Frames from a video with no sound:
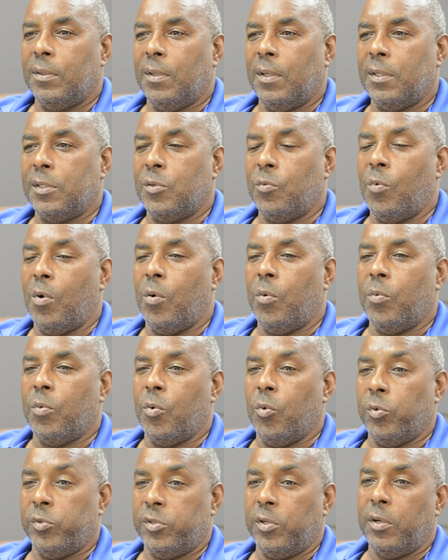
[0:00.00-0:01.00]
as to what
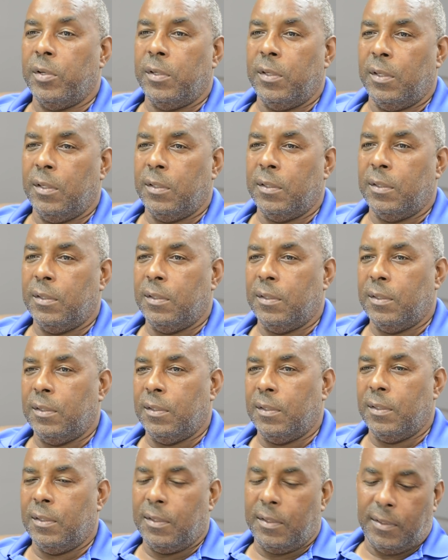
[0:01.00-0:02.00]
goes on here.
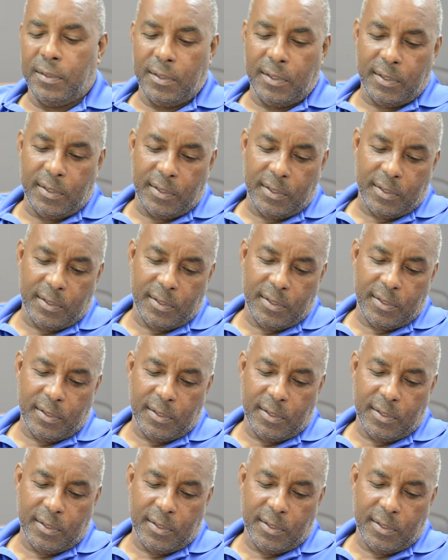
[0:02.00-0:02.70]
Uh, and,